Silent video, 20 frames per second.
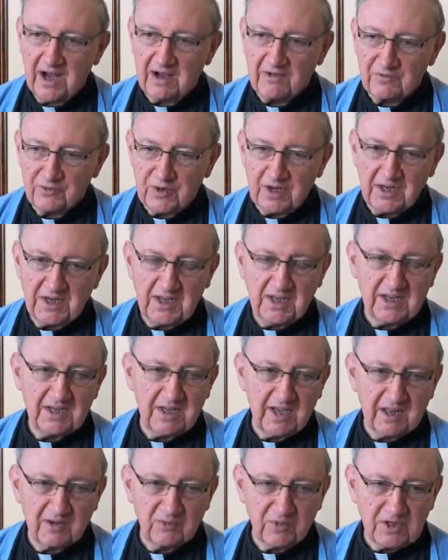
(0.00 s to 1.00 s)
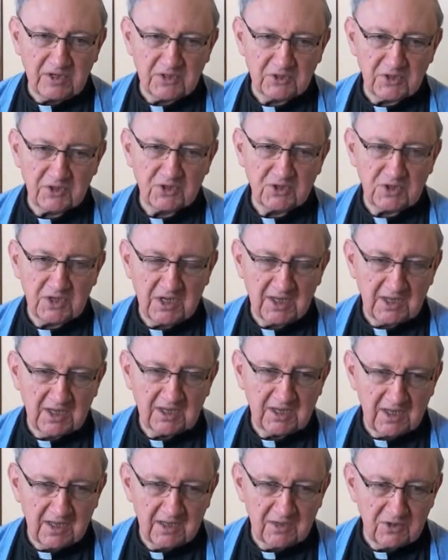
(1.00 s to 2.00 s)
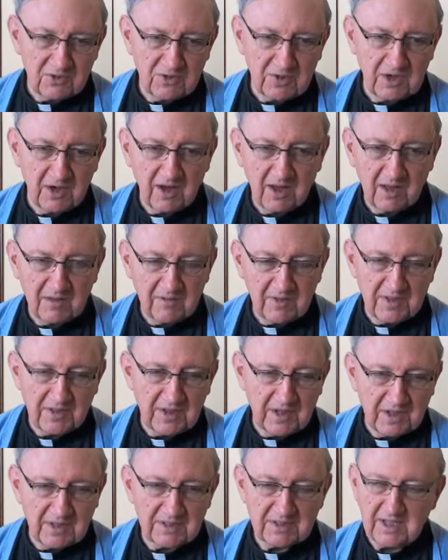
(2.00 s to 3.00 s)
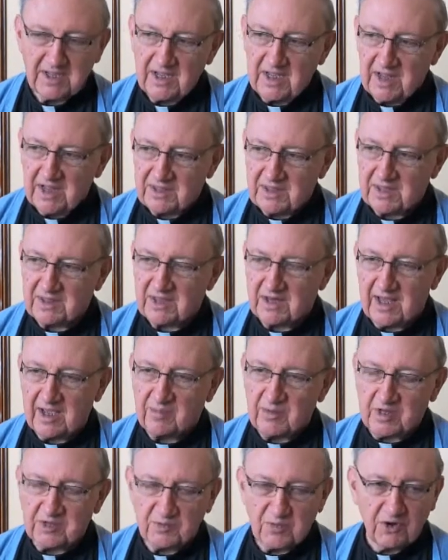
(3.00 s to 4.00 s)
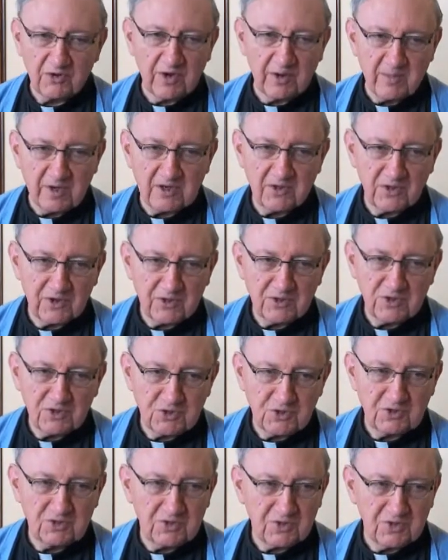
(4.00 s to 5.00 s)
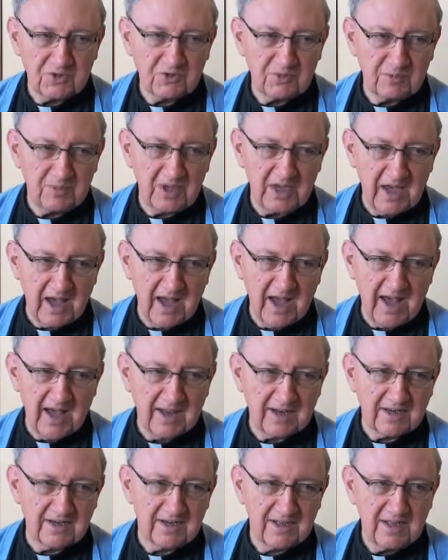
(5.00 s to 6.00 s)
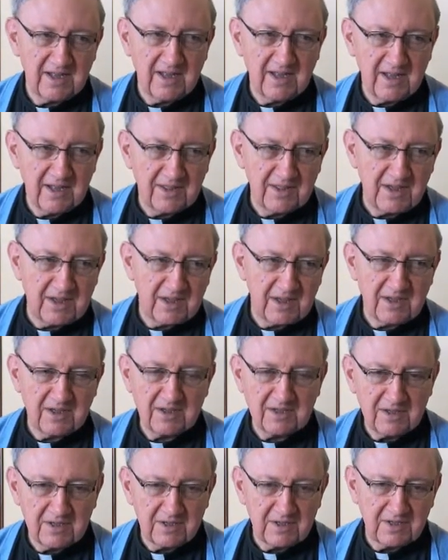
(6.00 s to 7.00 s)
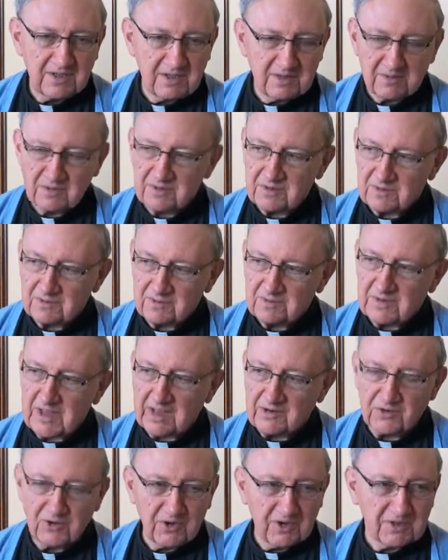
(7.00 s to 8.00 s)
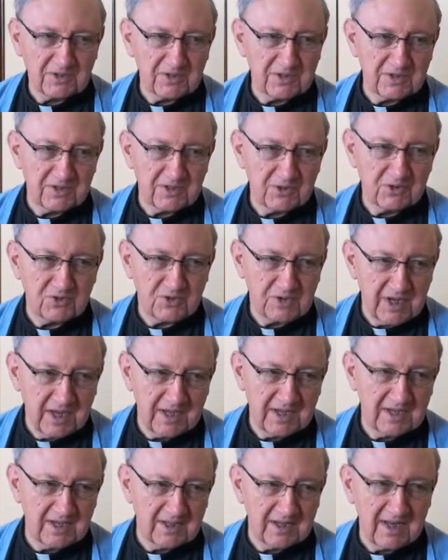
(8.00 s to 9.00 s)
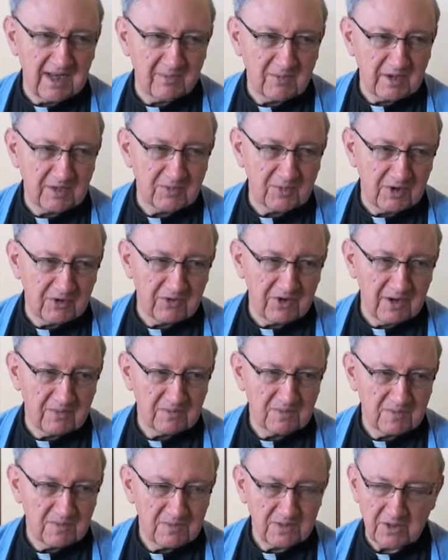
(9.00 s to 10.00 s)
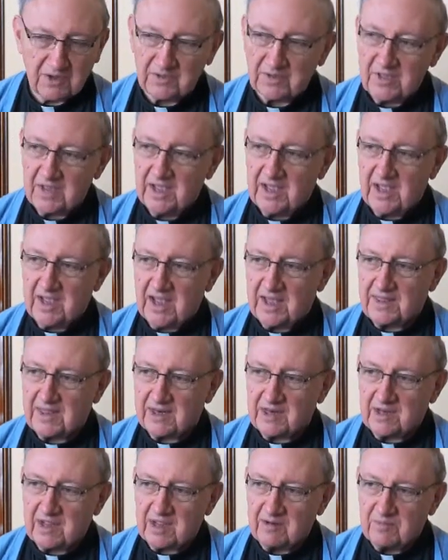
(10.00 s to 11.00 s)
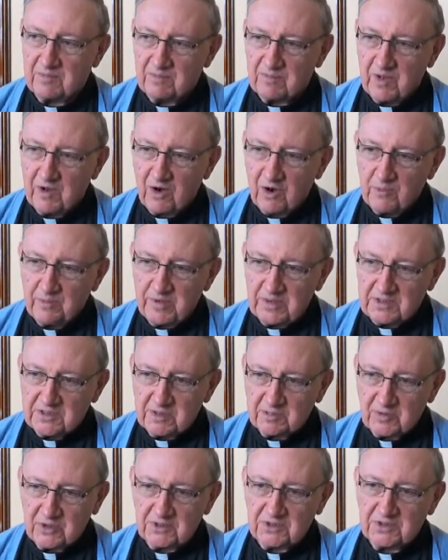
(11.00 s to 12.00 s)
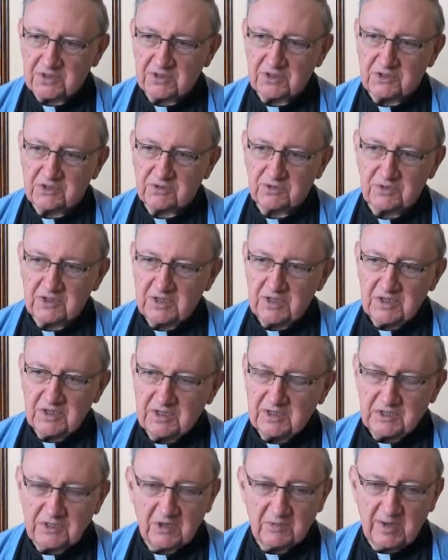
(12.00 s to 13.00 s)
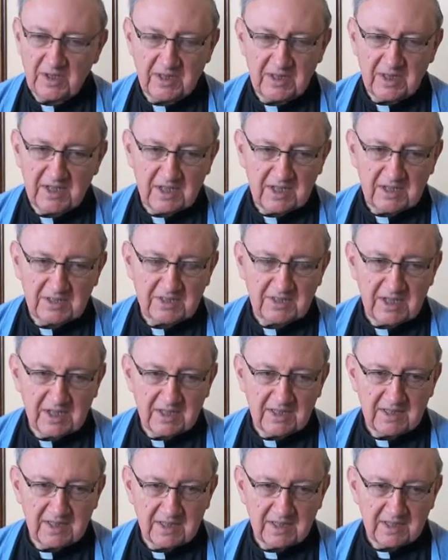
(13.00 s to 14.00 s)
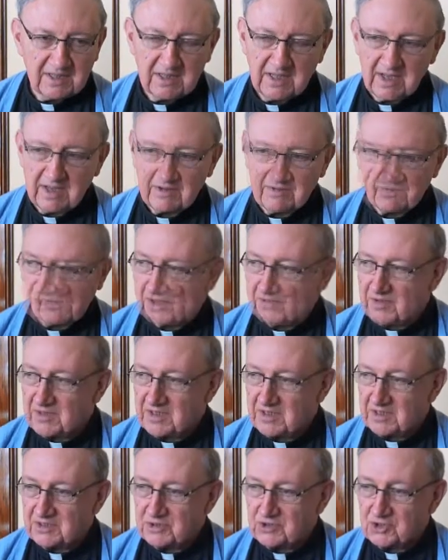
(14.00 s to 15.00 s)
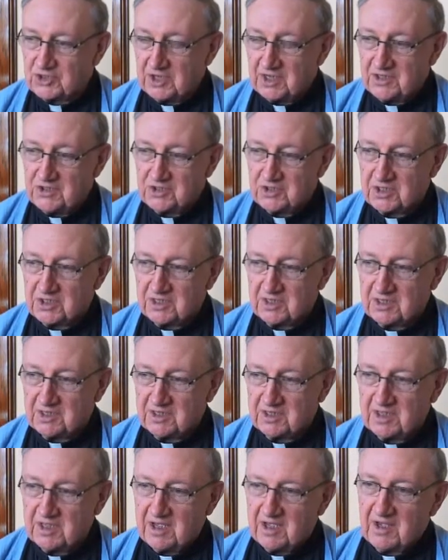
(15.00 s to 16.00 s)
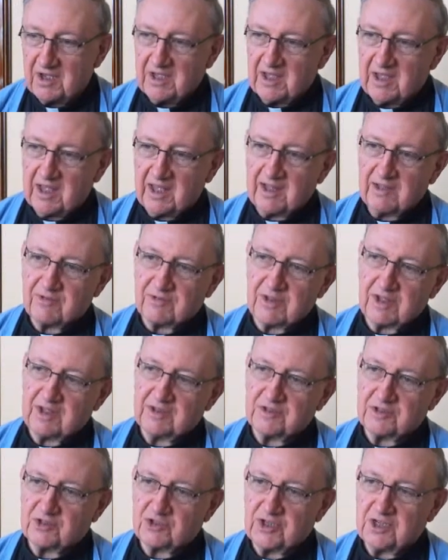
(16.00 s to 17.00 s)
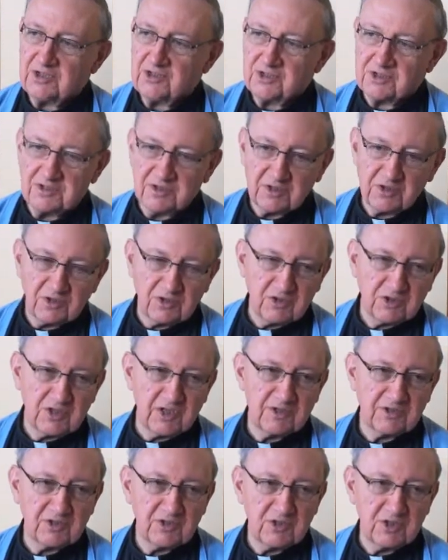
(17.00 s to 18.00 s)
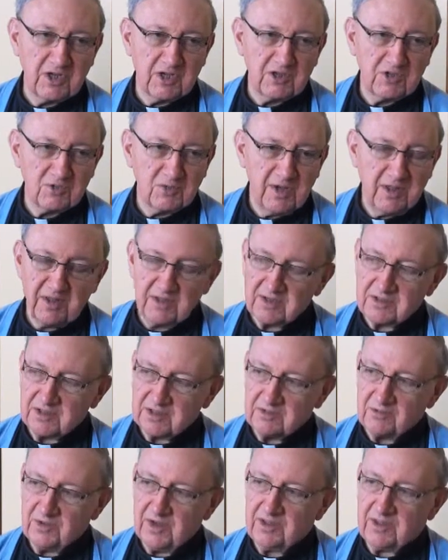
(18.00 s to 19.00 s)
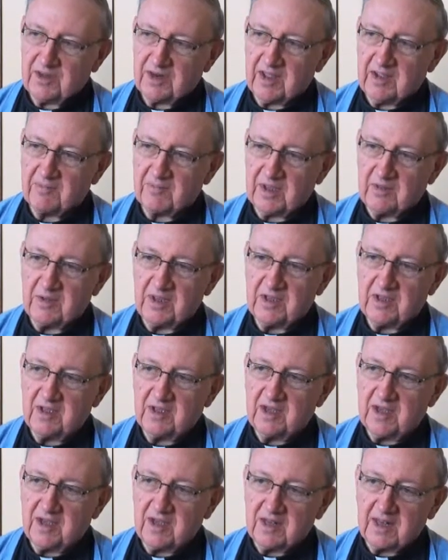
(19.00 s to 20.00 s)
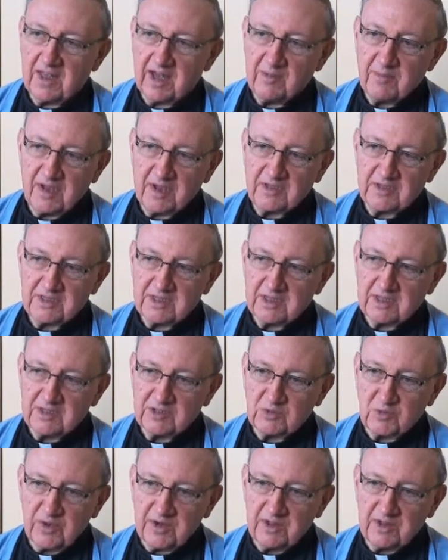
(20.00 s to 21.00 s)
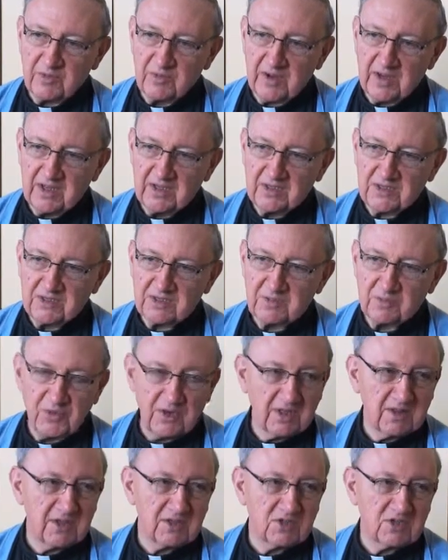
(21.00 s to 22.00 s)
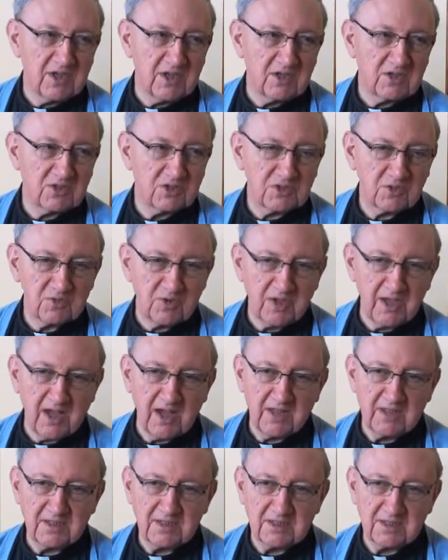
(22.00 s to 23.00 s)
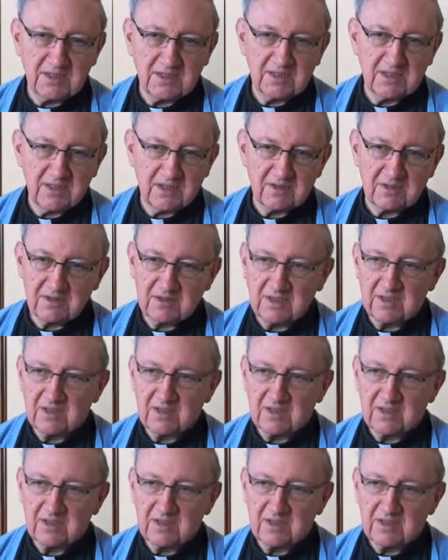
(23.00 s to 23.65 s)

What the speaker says: of reading and researching and doing all of the things that the LIMEX program encourages you to do beyond the 10 courses that you take in the LIMEX program. So that it opens the person to so many things. I think in life everything is changing, and as it changes, the church has to change with it, and maybe LIMEX is one of the ways to bring the change to reality, that